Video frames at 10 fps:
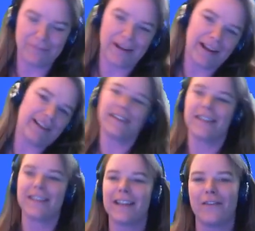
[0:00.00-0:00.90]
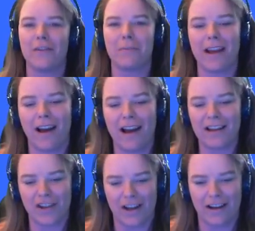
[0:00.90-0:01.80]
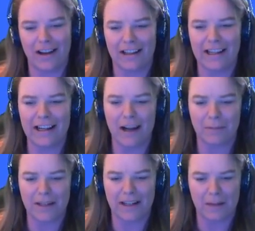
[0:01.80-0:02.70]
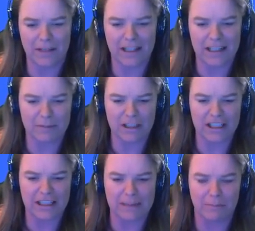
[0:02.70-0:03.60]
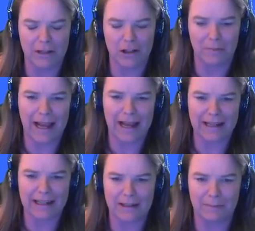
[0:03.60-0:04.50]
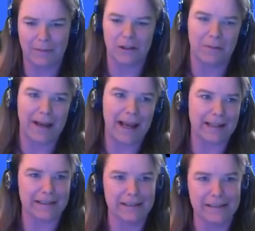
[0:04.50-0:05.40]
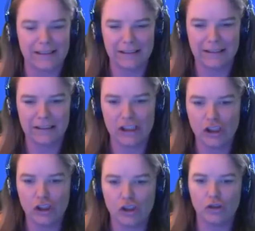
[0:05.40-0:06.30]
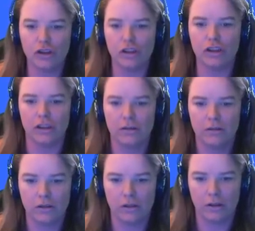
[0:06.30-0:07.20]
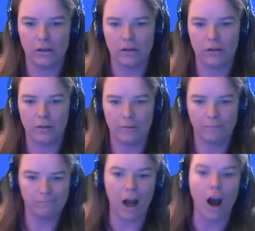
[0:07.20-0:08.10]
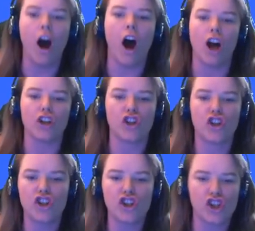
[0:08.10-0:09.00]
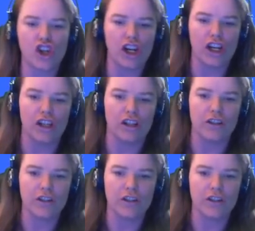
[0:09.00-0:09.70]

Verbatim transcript: man, this is giving me agita! Get up, get up, get up, get up, little Mac, get up, little Mac! Ugh. Oh shit!